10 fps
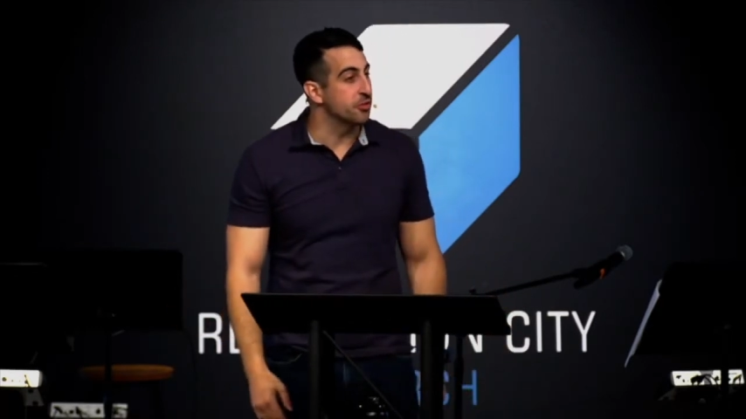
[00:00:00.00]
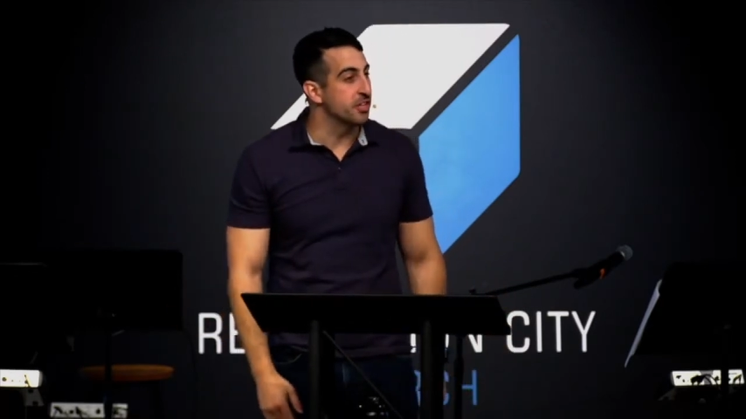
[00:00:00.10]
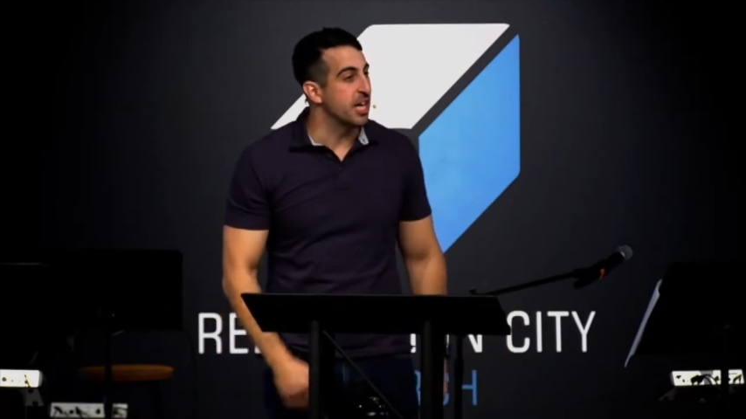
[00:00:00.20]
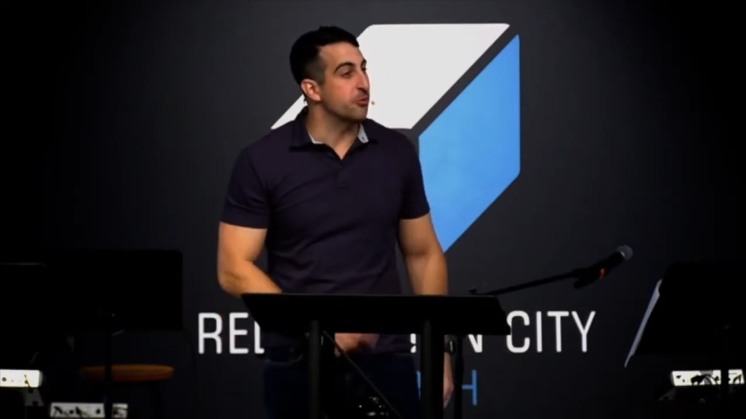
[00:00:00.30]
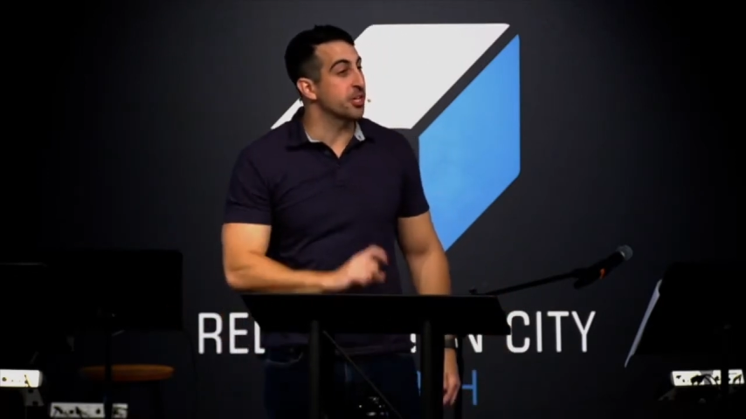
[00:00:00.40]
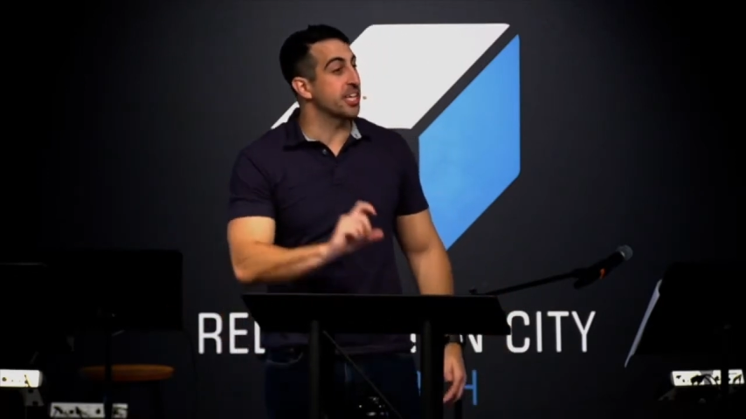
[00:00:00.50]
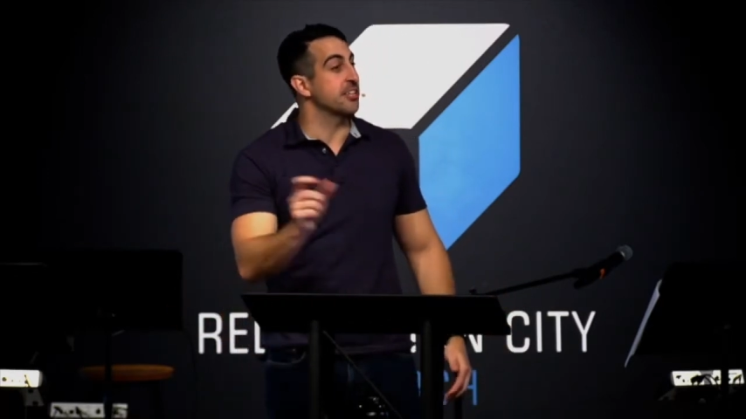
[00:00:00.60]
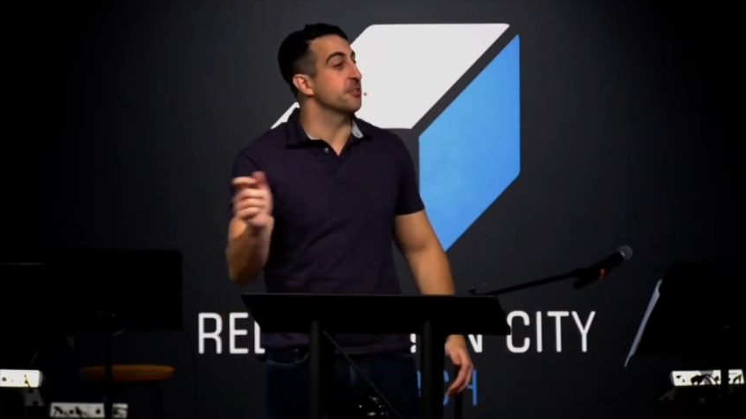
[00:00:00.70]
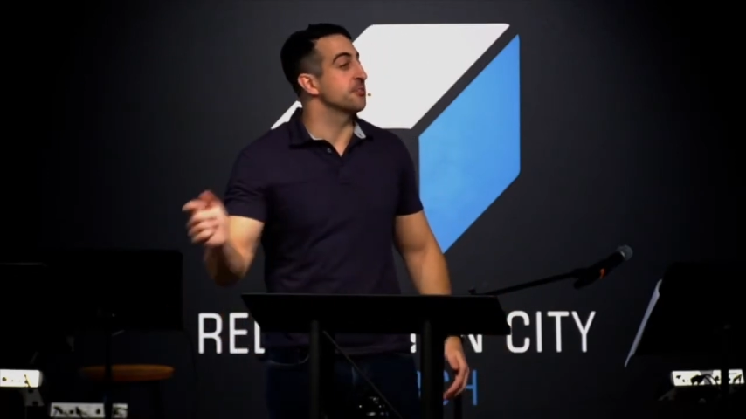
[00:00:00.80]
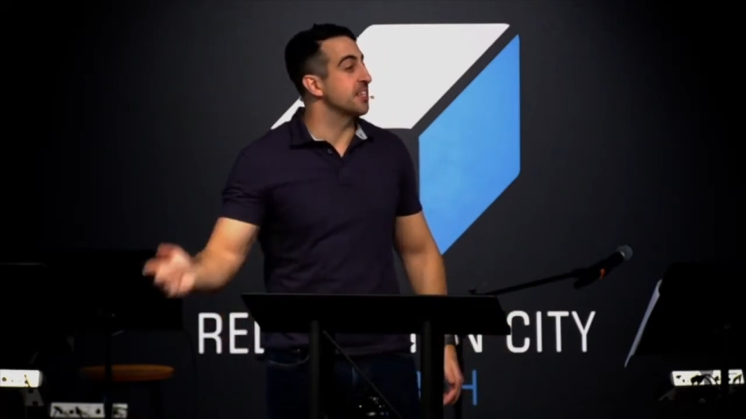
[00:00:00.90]
And we're getting a
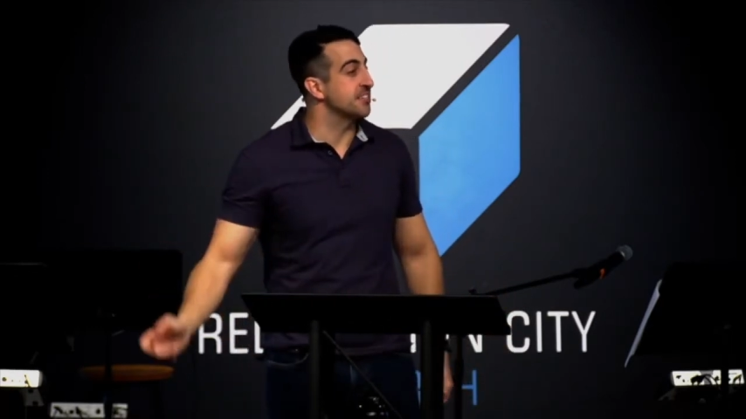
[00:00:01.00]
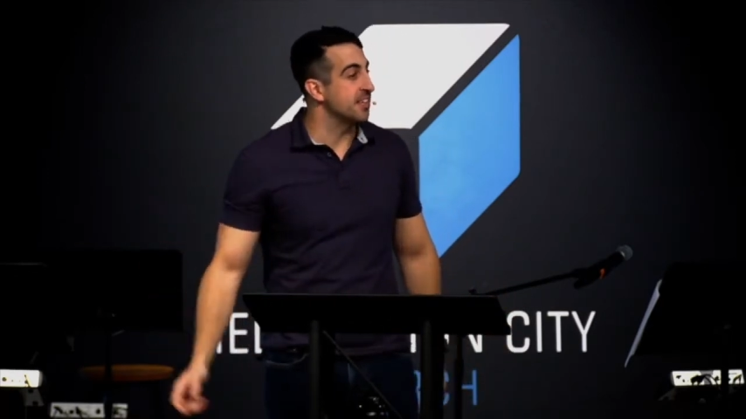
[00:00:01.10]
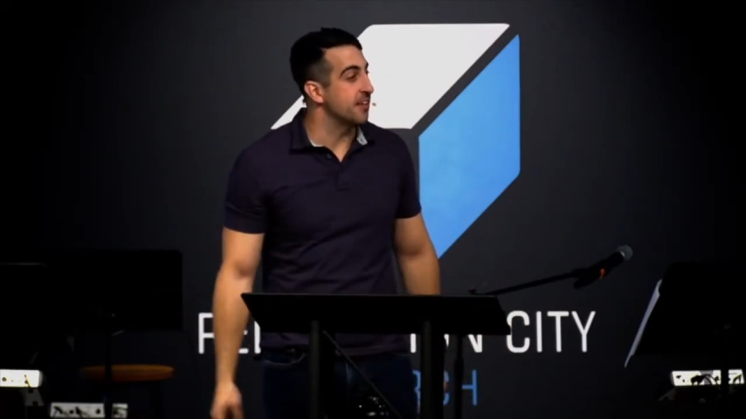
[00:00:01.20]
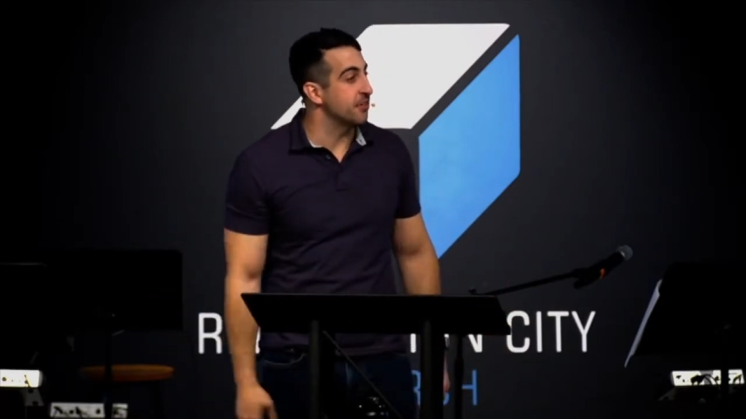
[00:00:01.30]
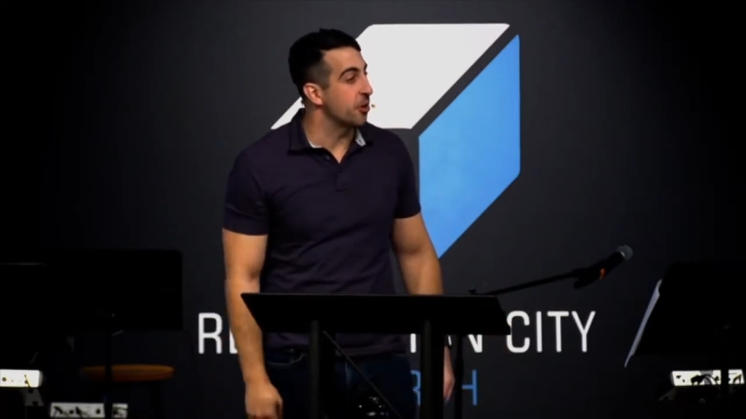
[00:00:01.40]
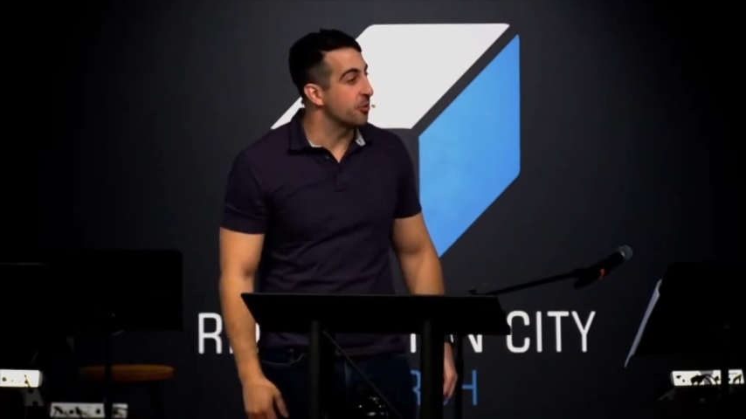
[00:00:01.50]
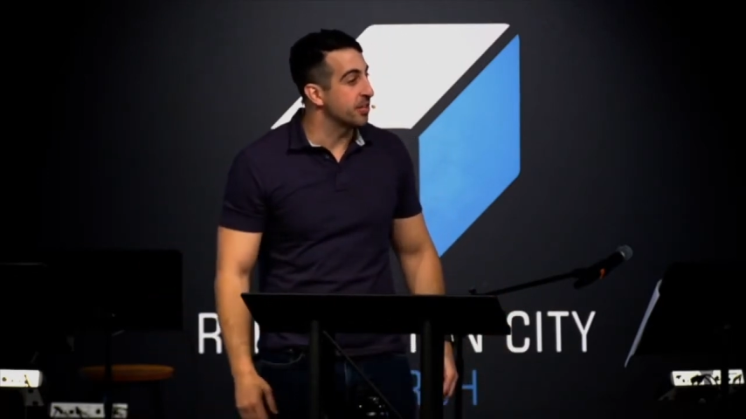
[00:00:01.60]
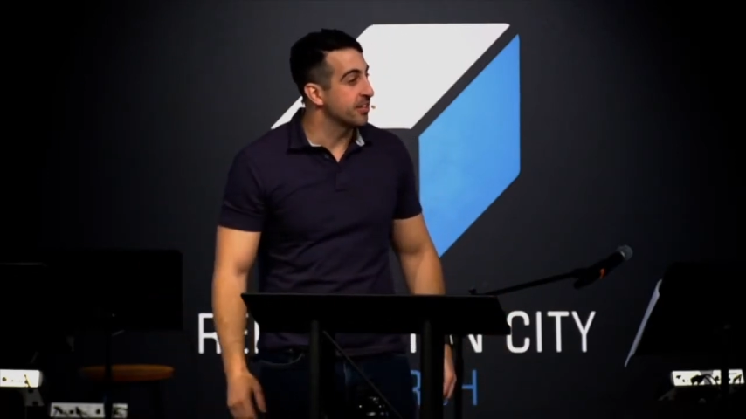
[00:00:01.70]
little taste of heaven, aren't we?